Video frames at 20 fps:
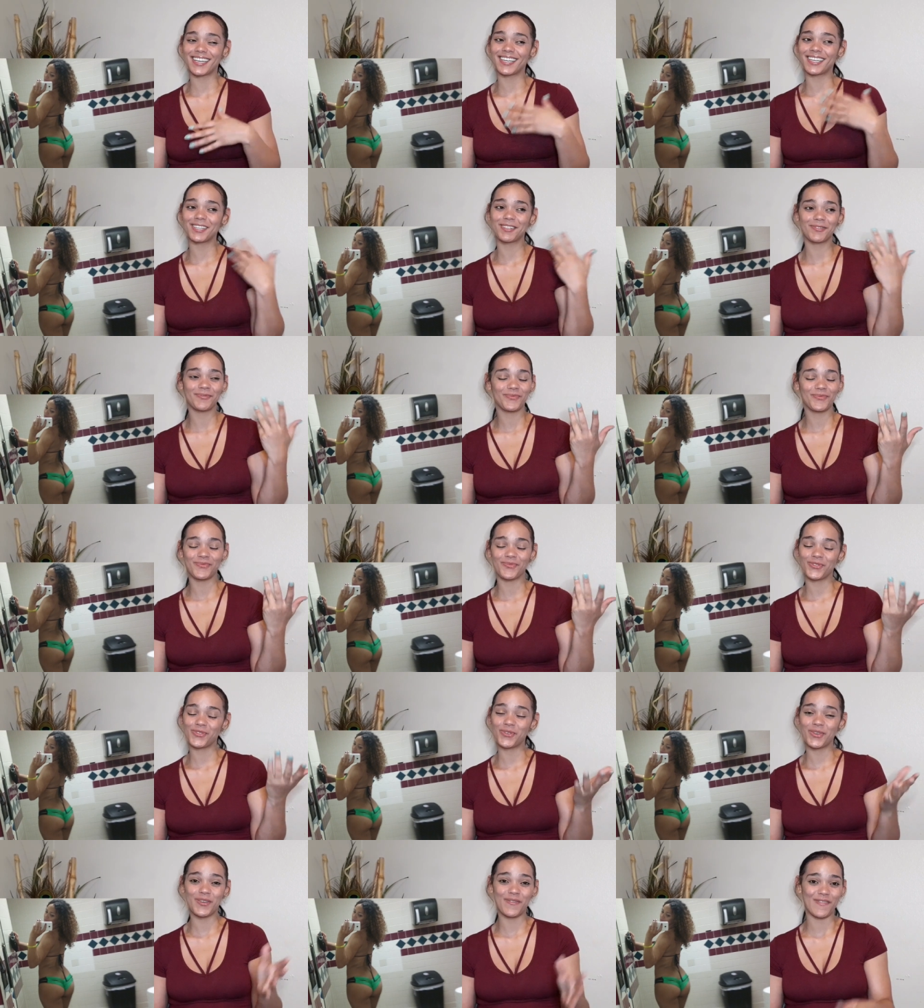like,
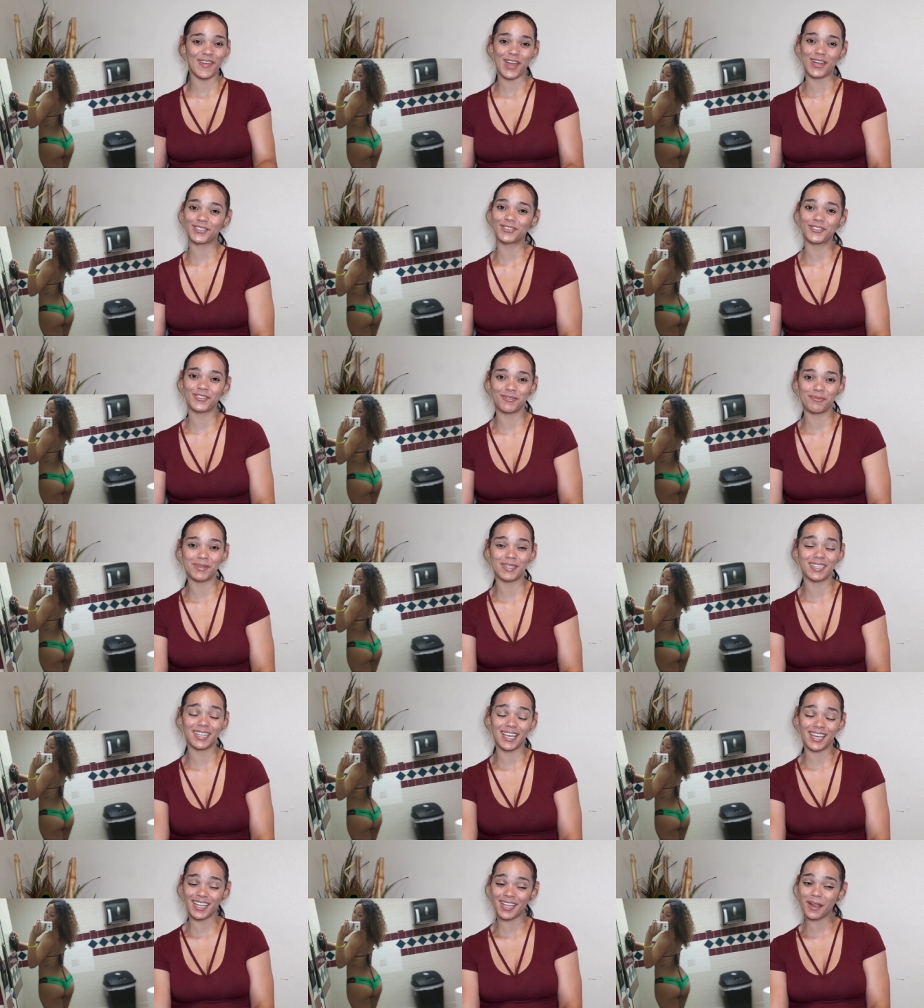you can vouch for
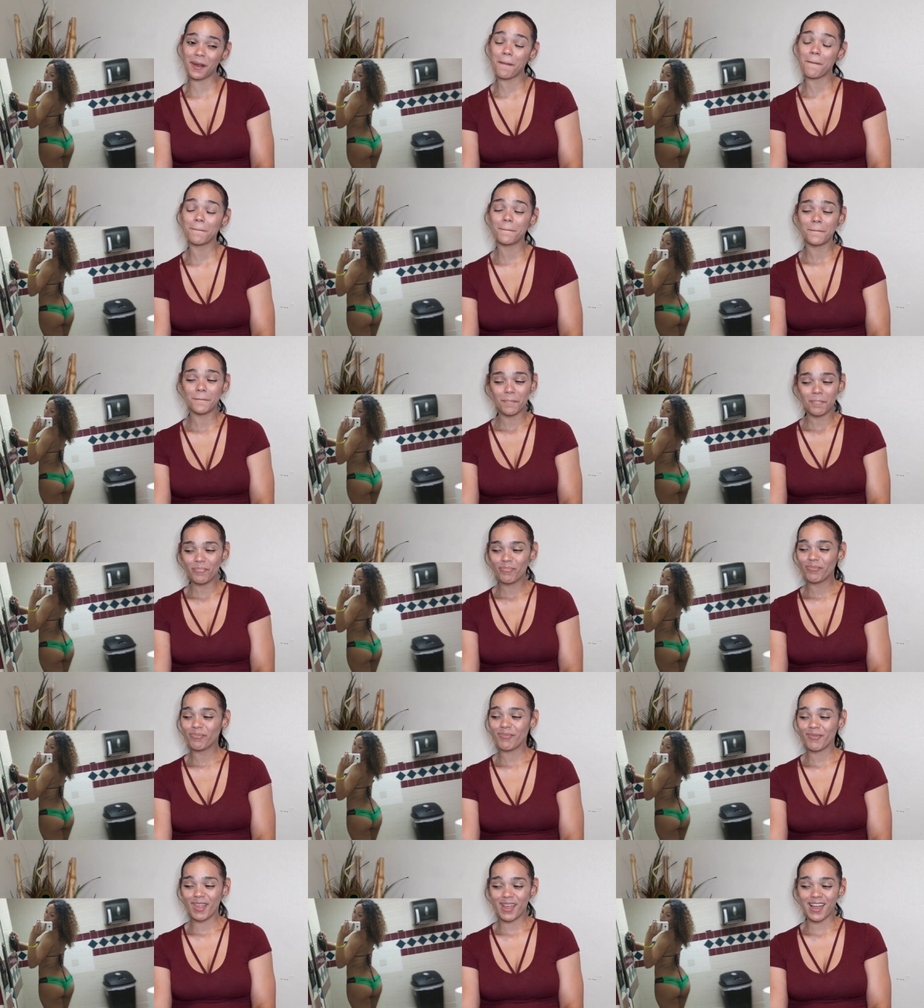me. Like,
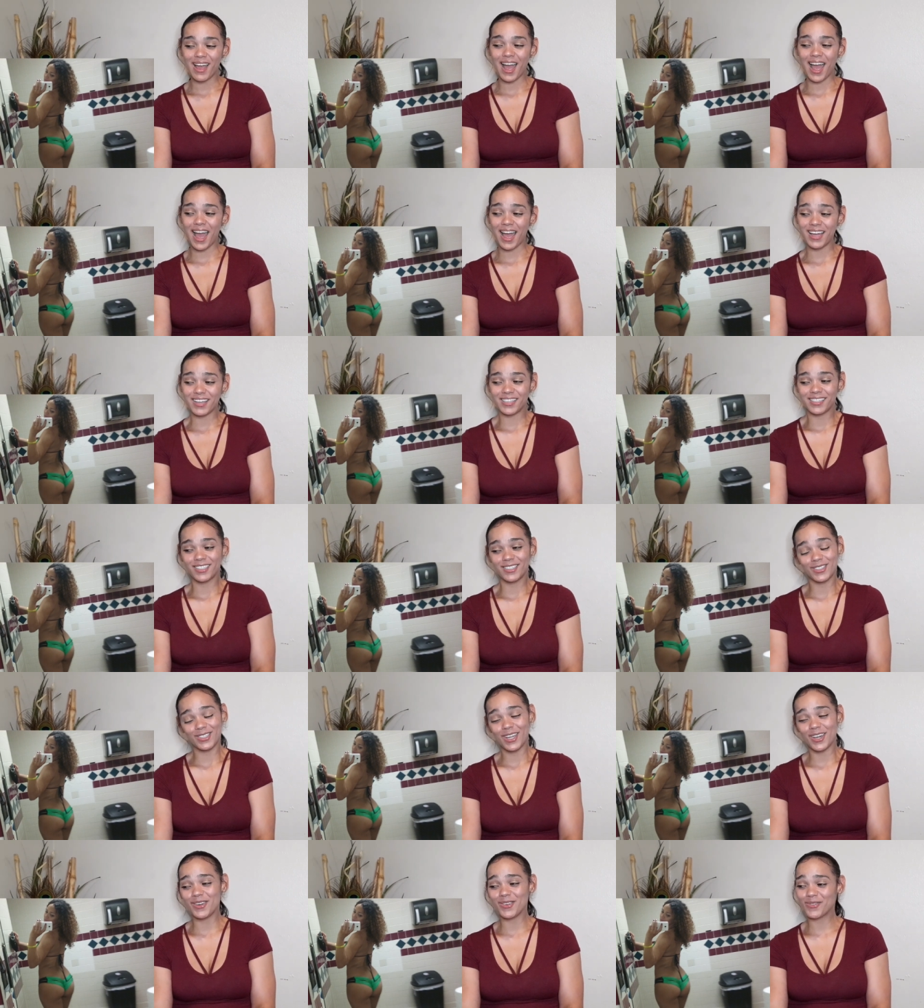I,
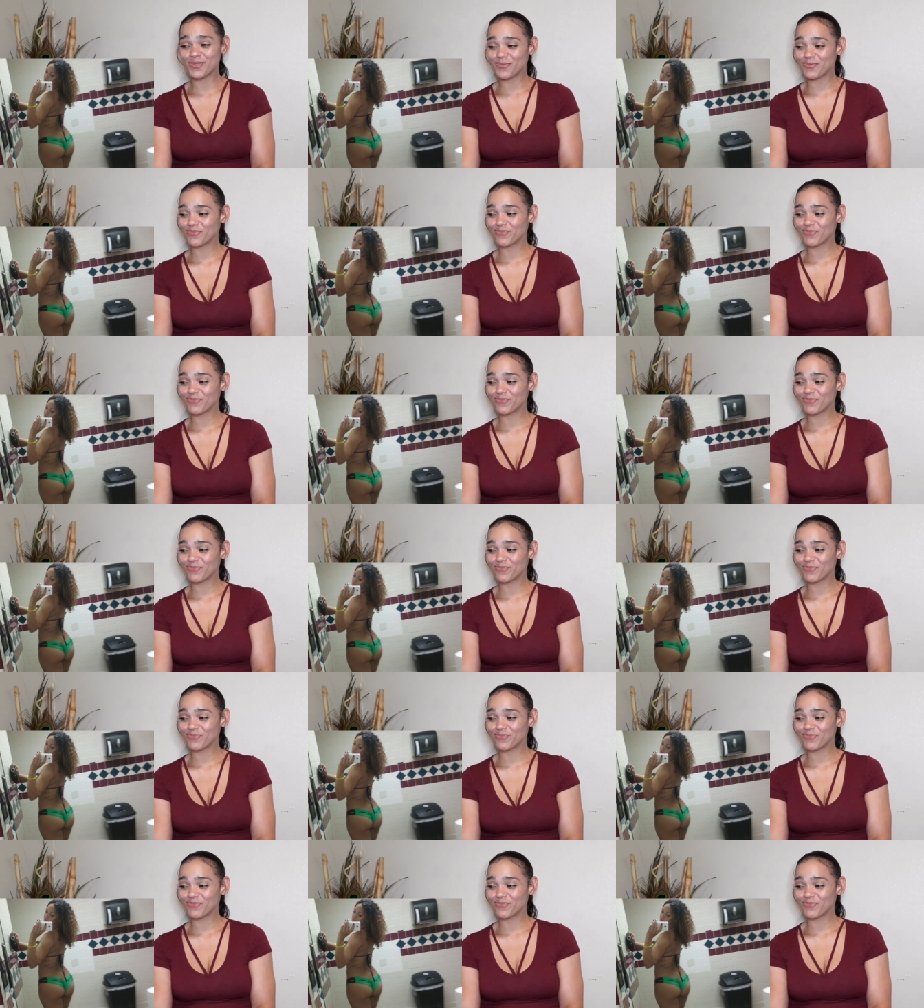you know,